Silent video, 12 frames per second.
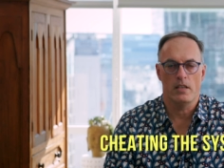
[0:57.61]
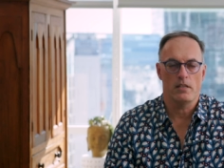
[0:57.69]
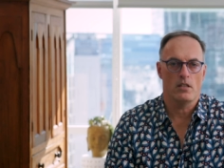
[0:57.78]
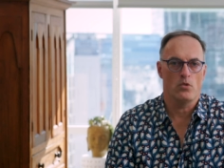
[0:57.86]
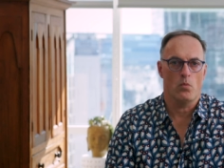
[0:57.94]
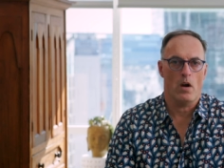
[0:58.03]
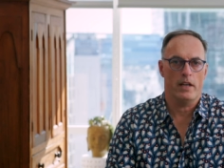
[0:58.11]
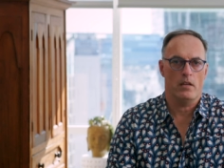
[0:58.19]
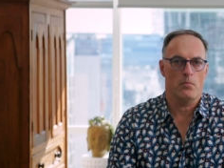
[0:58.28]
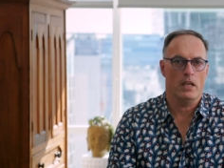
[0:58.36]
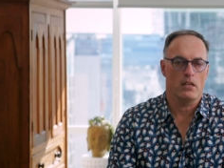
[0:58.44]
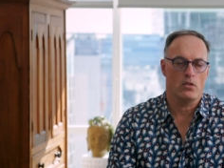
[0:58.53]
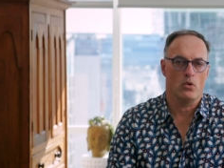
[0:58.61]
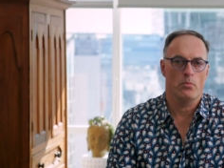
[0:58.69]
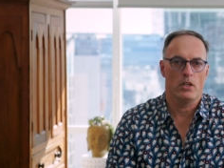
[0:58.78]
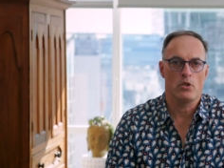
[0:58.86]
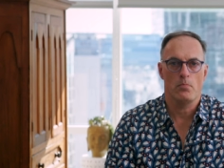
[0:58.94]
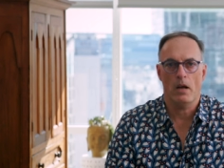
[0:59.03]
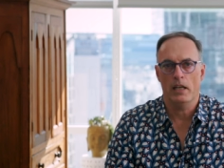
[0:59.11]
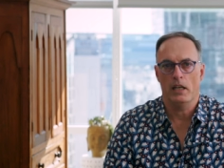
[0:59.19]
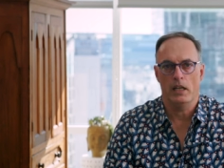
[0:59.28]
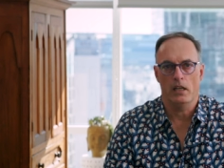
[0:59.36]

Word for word: This is why they make so much money.